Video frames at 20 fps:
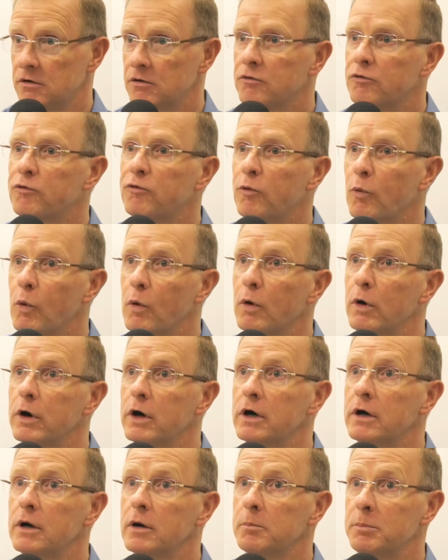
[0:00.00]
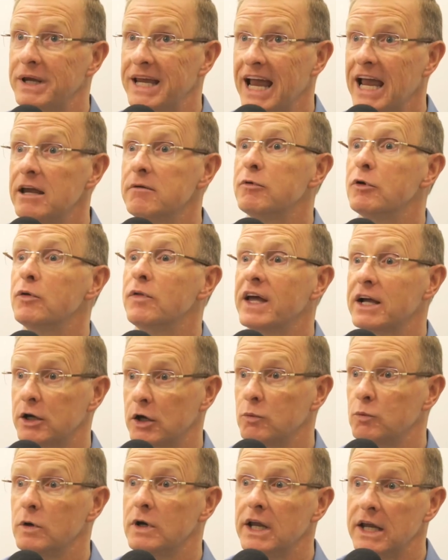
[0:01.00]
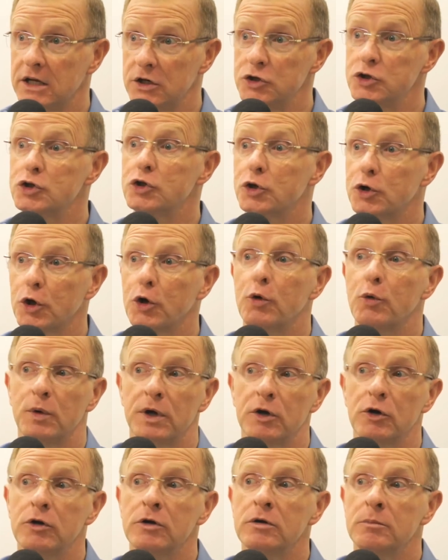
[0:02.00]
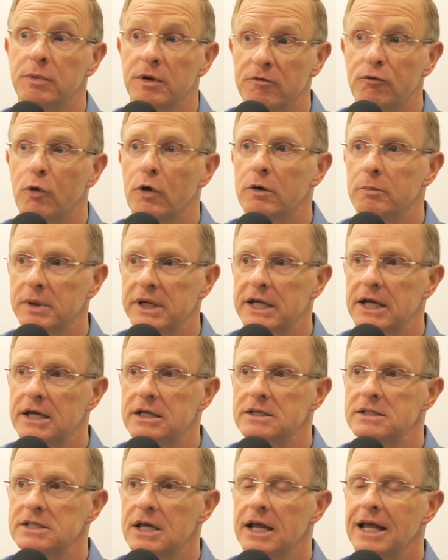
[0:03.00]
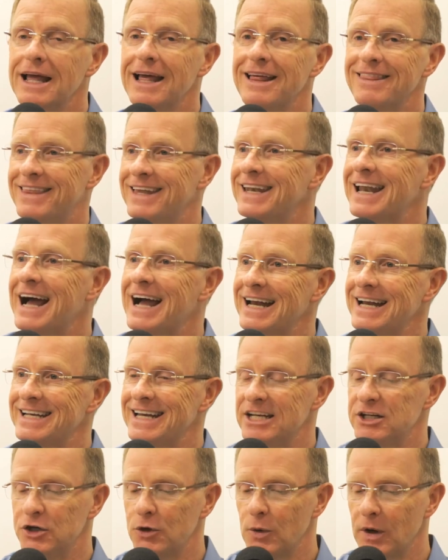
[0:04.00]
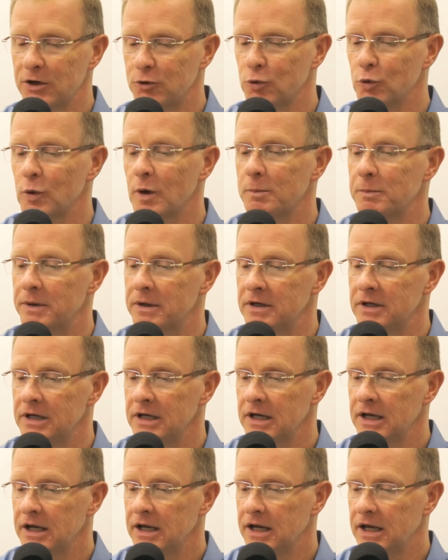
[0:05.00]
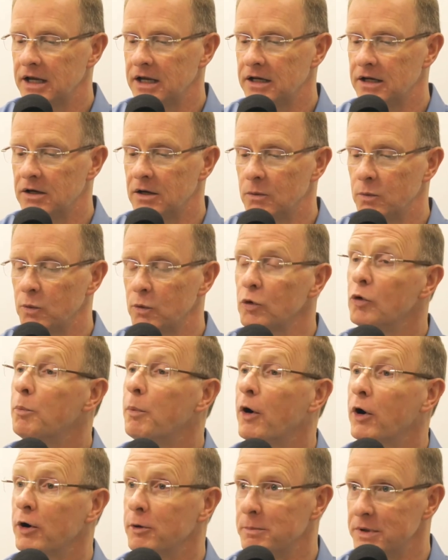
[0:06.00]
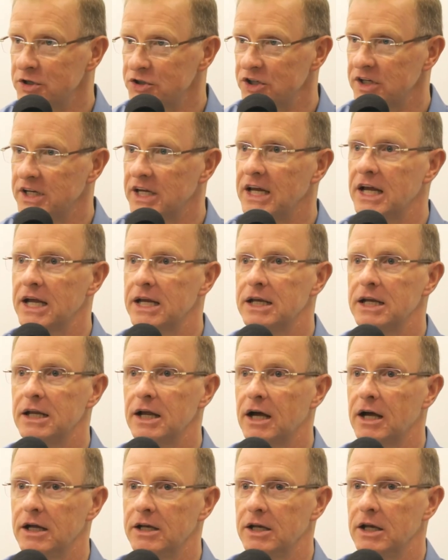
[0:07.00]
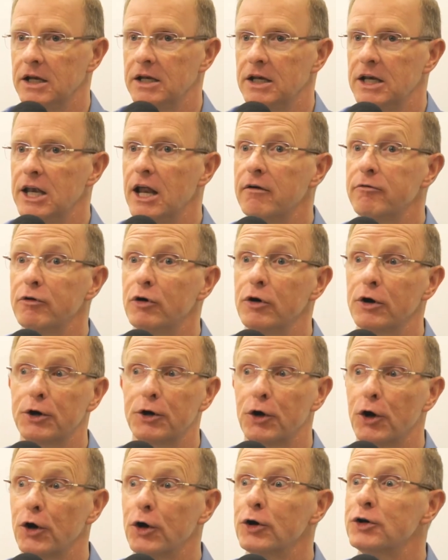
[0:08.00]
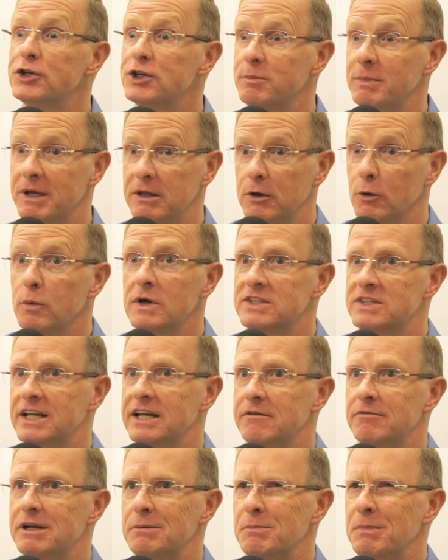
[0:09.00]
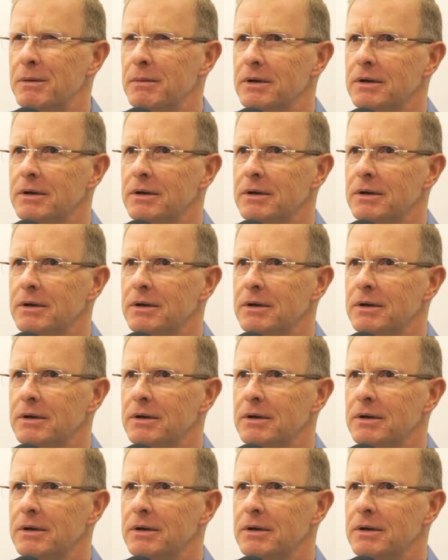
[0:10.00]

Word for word: for behavior that can end your career before yeah. it begins than I did. You know, I grew up in in a rural part of Michigan. I, it never occurred to me. There wasn't even.